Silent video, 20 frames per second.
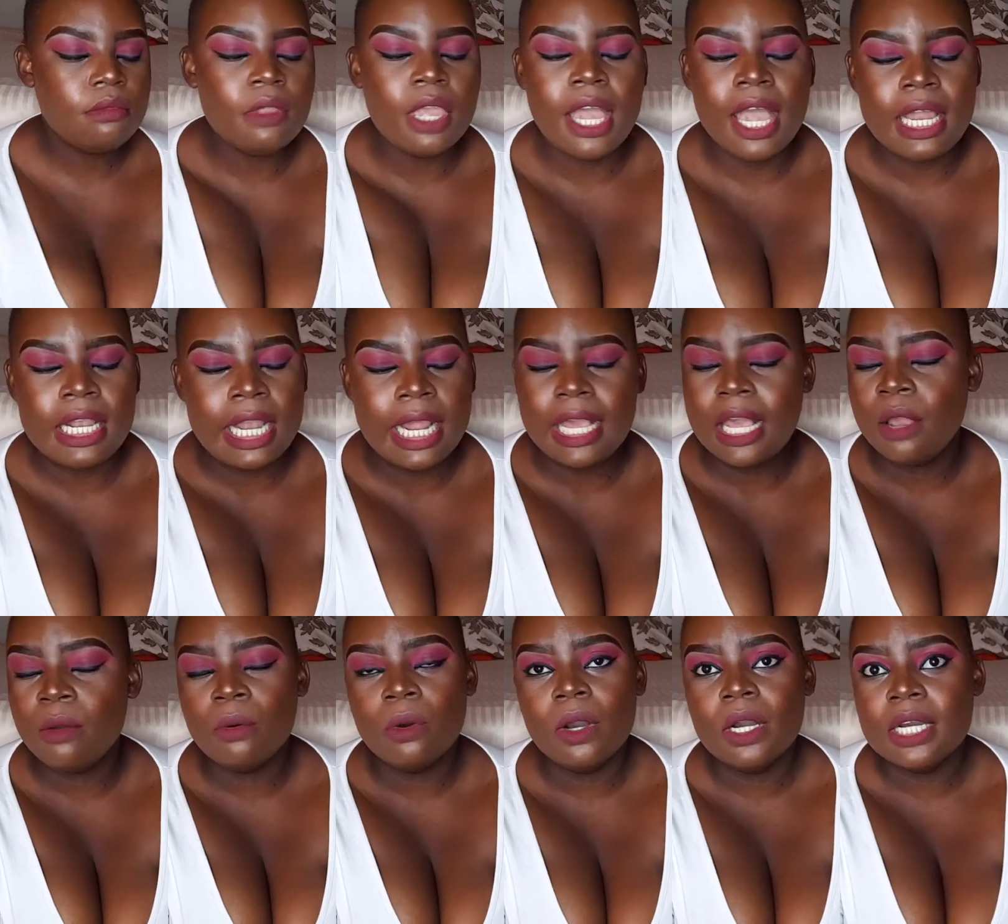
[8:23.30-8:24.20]
and like I
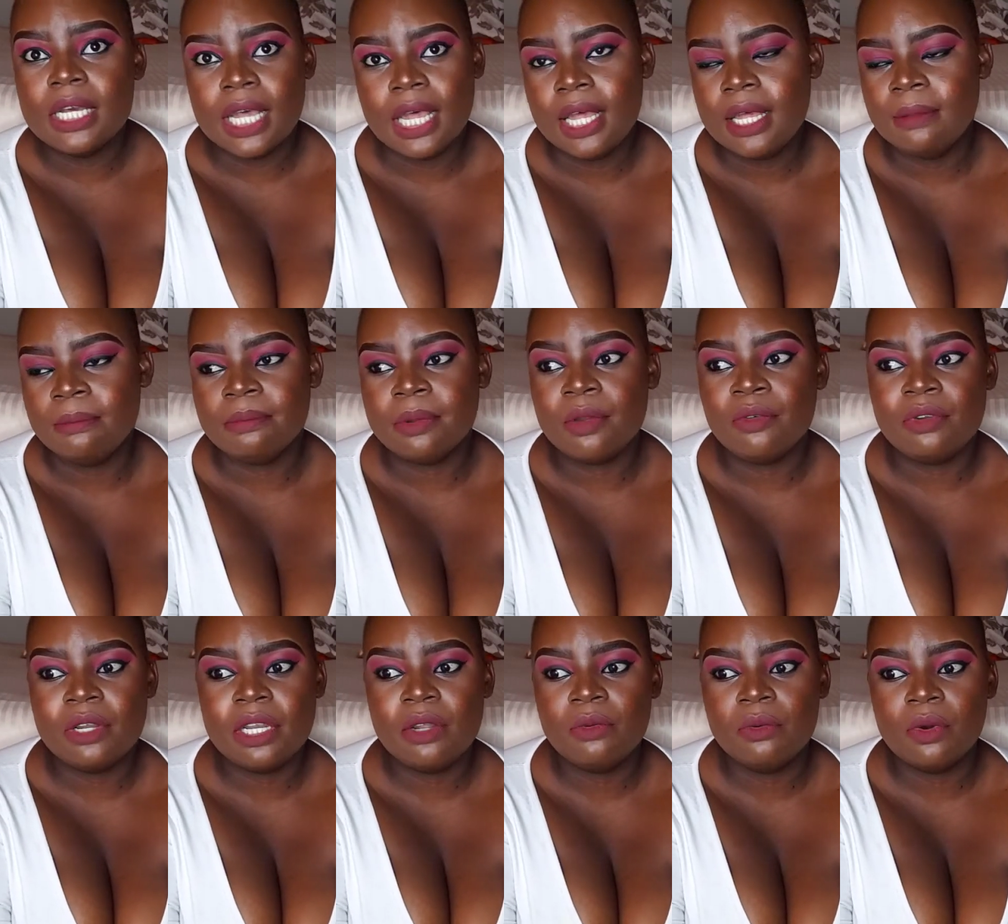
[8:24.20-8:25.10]

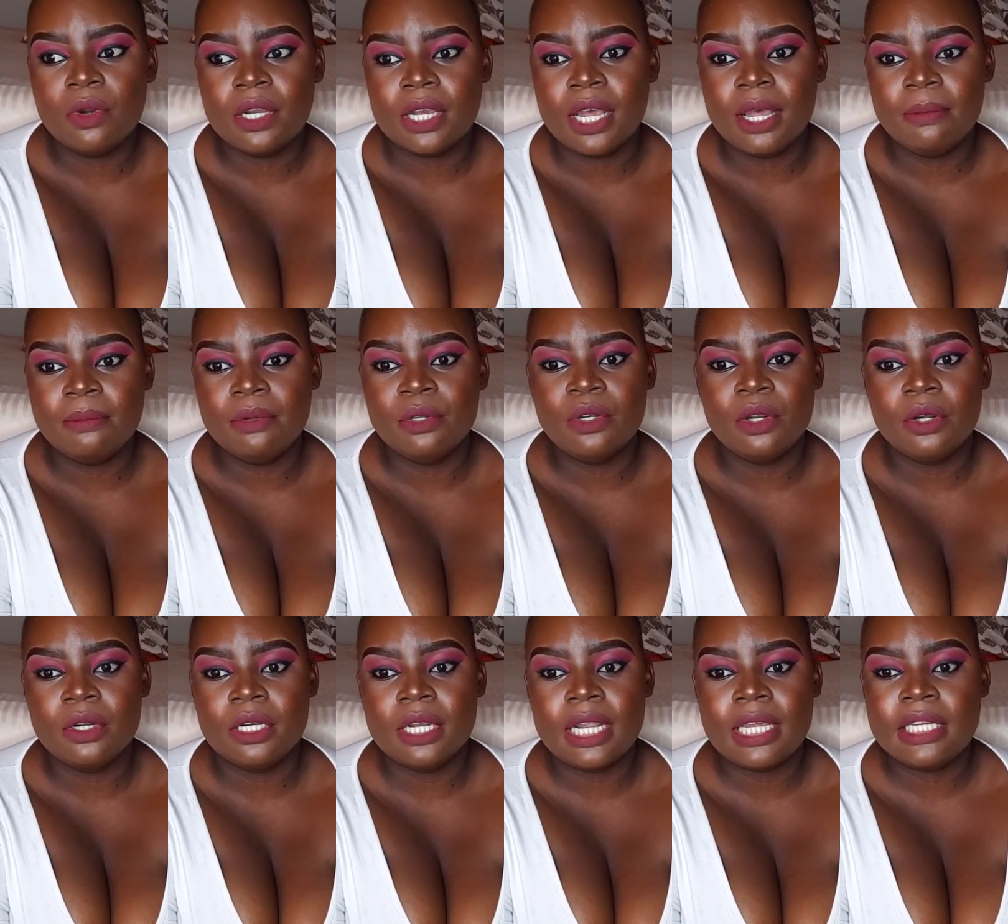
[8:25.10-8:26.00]
really woke up,
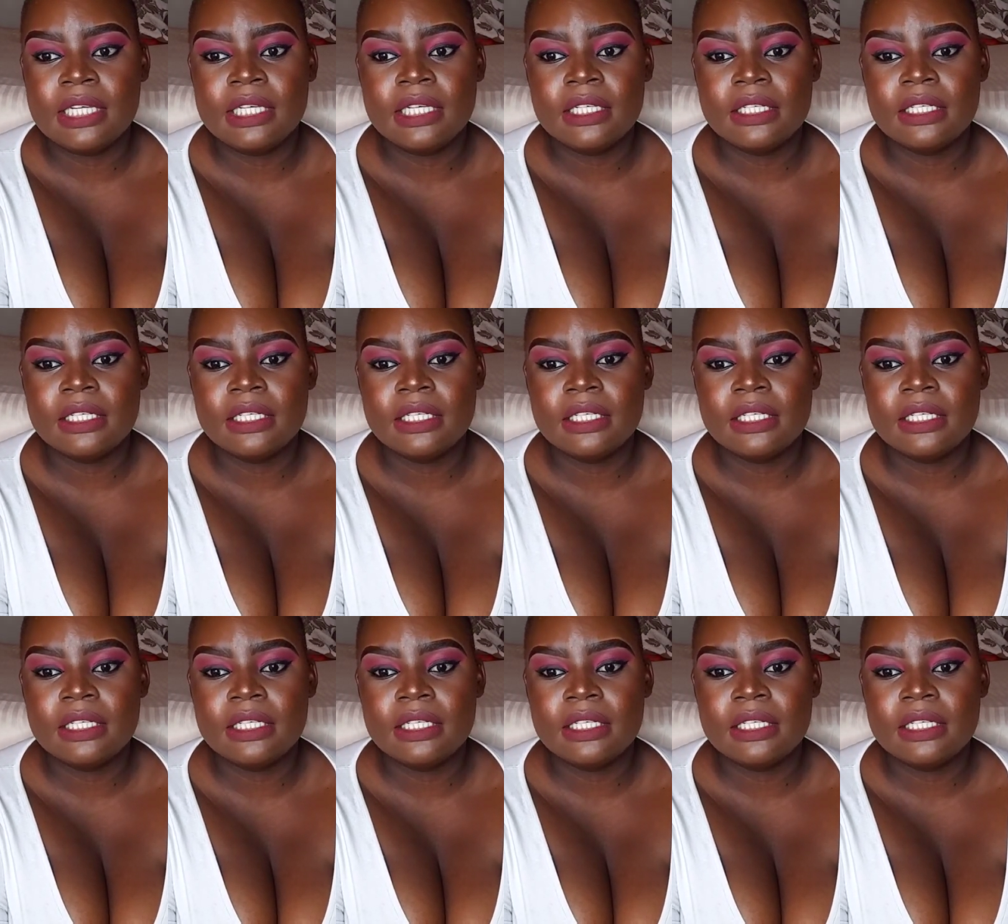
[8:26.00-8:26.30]
like